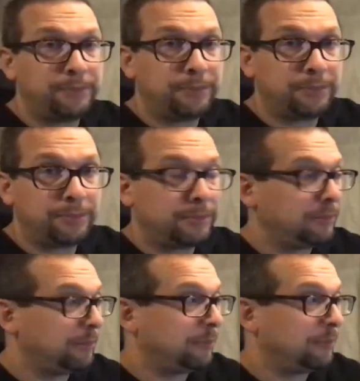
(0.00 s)

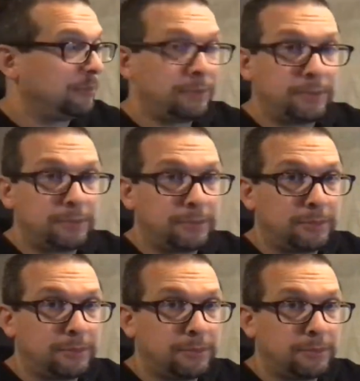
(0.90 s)

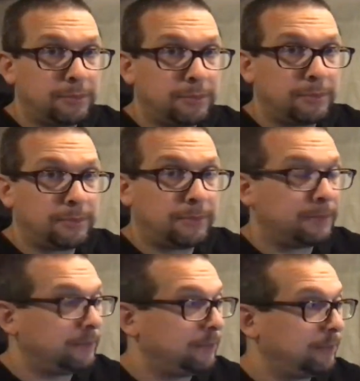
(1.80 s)

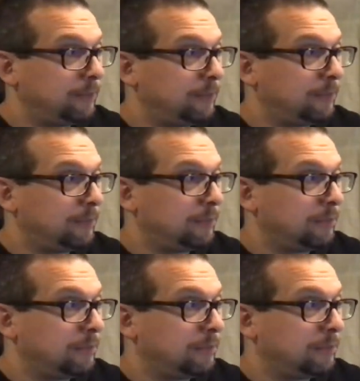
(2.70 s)

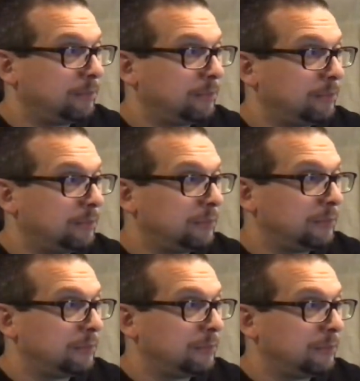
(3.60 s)

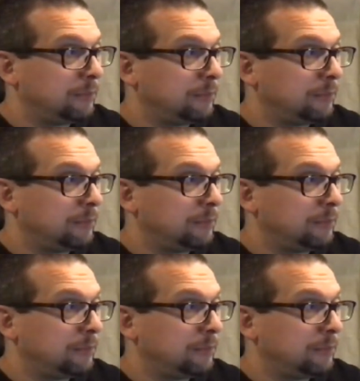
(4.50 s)
Nobody speaks.